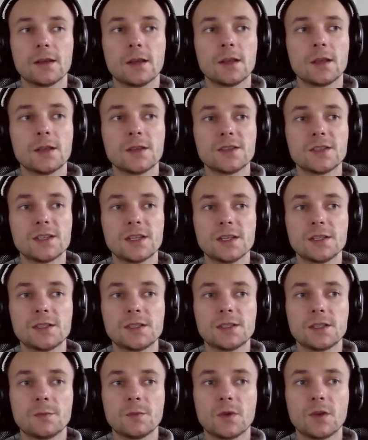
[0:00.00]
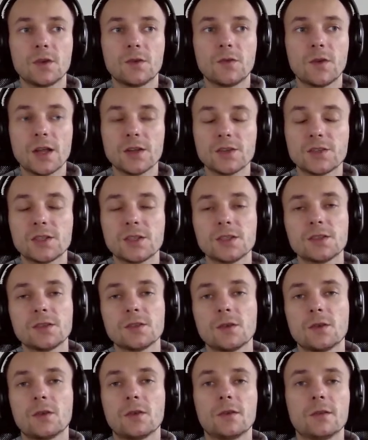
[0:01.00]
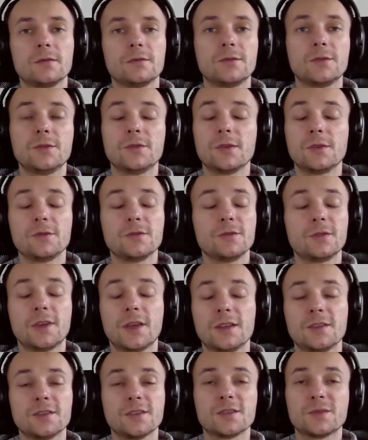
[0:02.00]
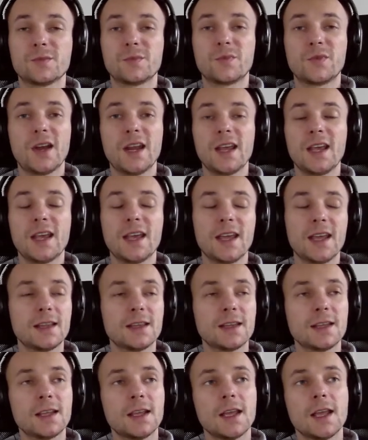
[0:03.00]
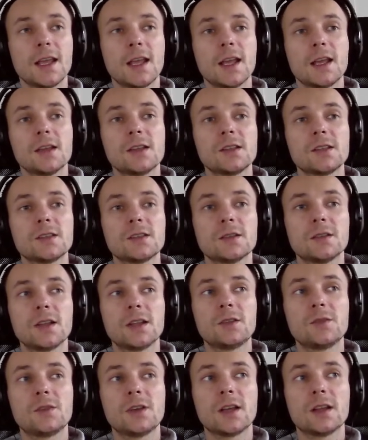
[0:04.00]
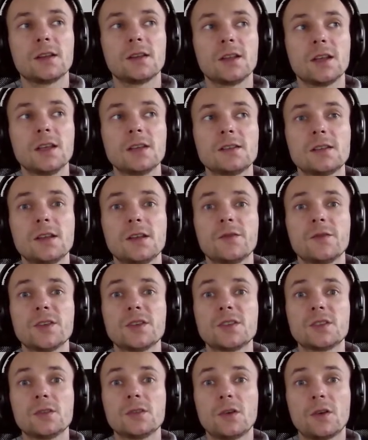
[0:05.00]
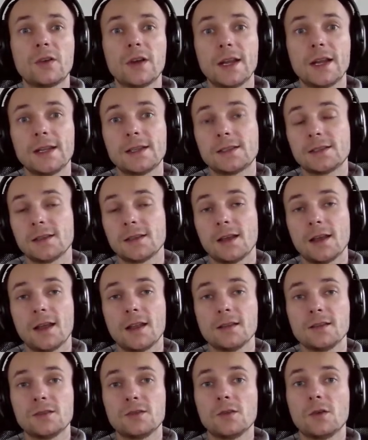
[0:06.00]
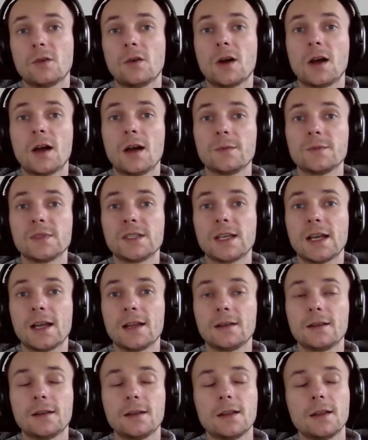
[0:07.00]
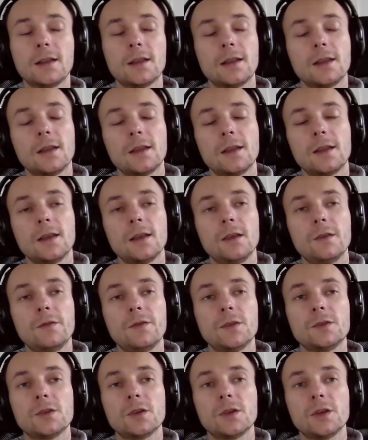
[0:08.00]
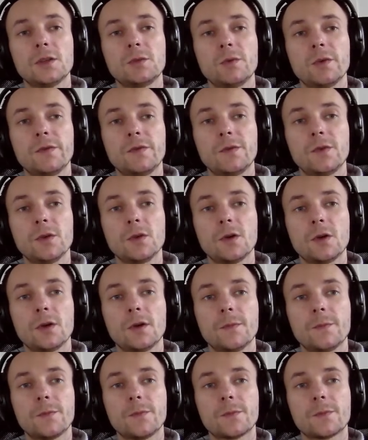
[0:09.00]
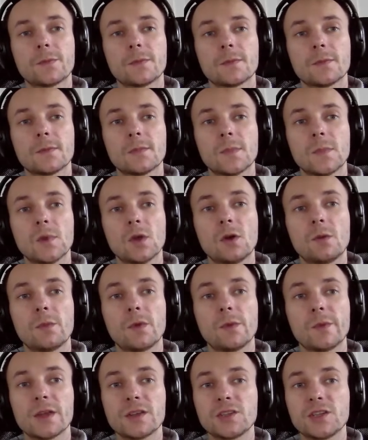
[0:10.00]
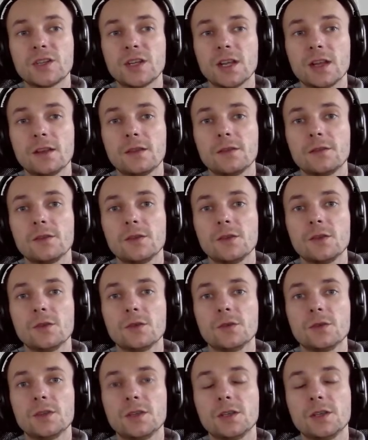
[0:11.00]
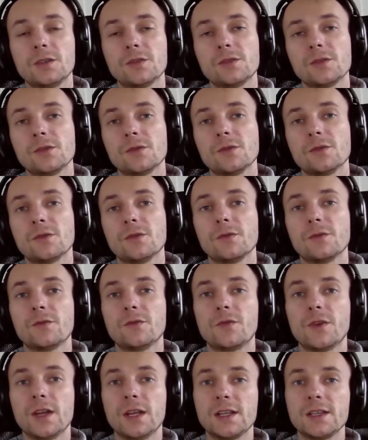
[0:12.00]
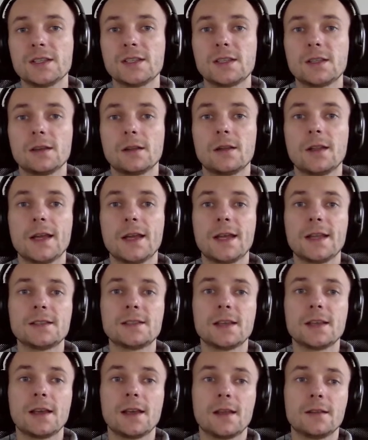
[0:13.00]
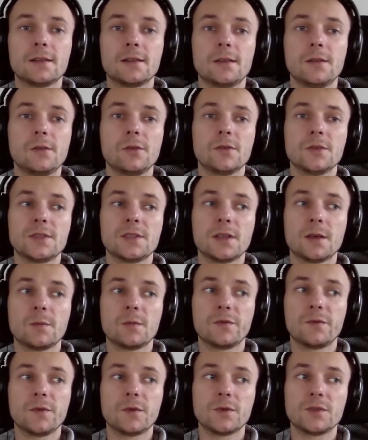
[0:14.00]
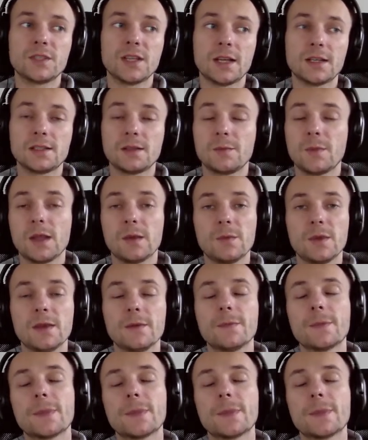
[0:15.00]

system crashes, or you can just break it, so that you can easily restore it and no harm done. If you do it with your normal machine, you would need to reinstall it and lose some of your data maybe.